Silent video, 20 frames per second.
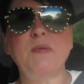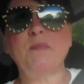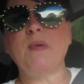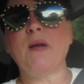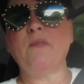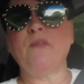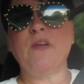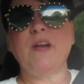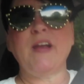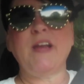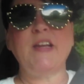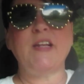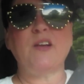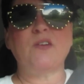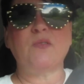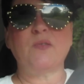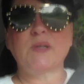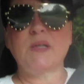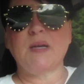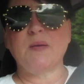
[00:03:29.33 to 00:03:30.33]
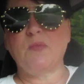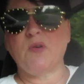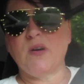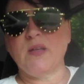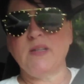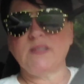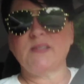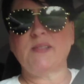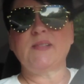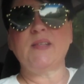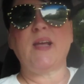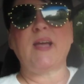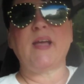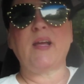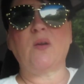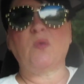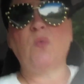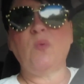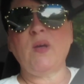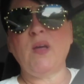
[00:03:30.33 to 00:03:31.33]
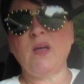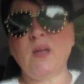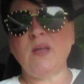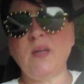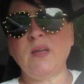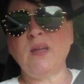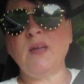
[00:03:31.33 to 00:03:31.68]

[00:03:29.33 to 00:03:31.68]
and my radio will come on. It's like, what?